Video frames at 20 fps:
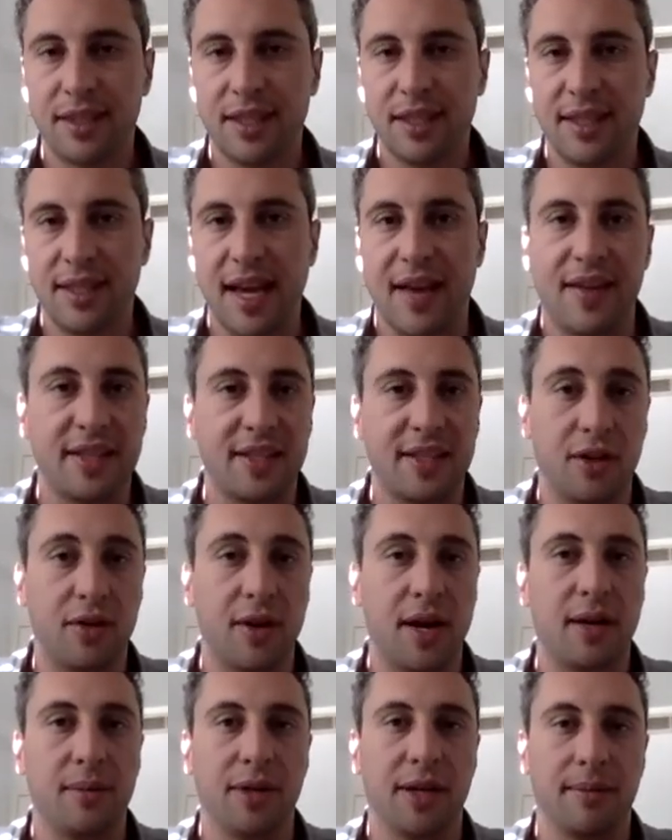yeah, that's
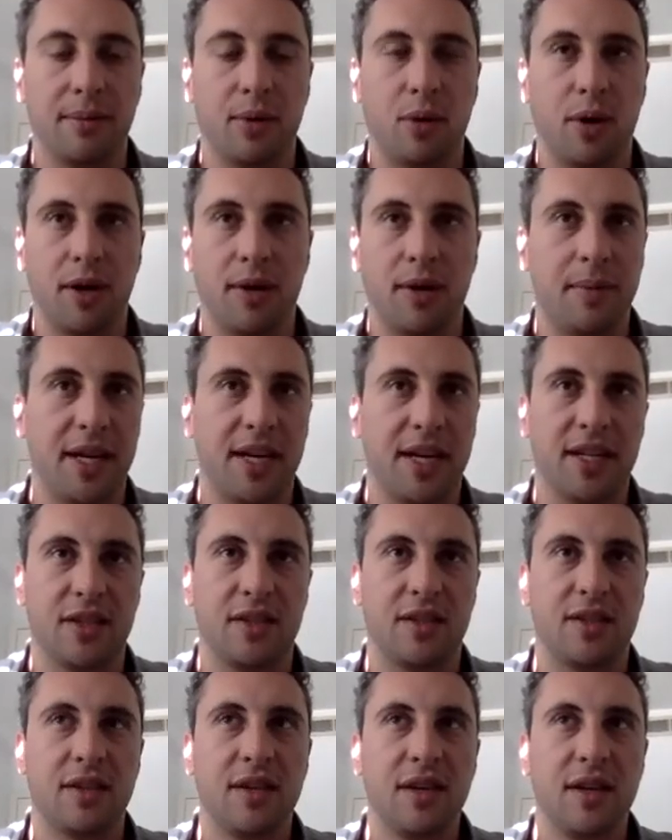incredibly important
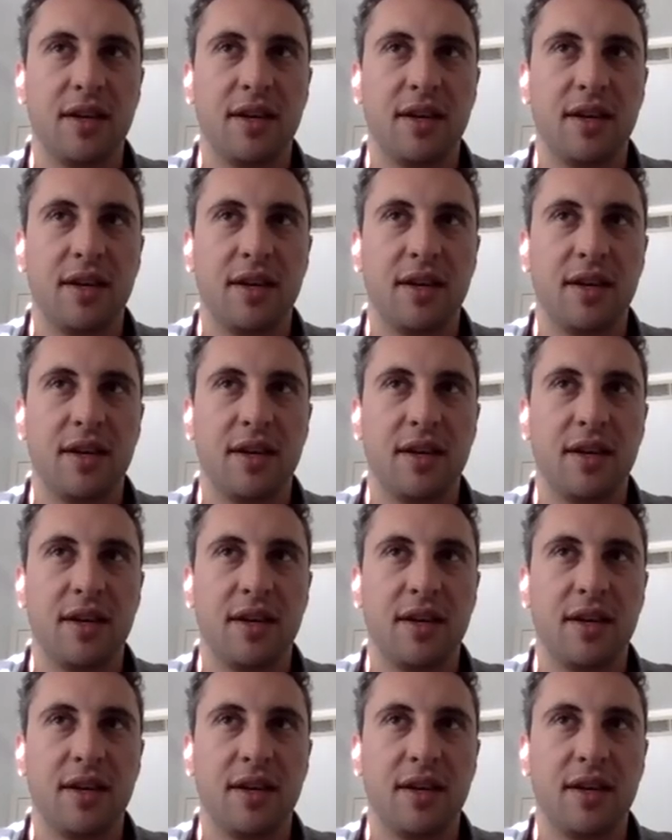because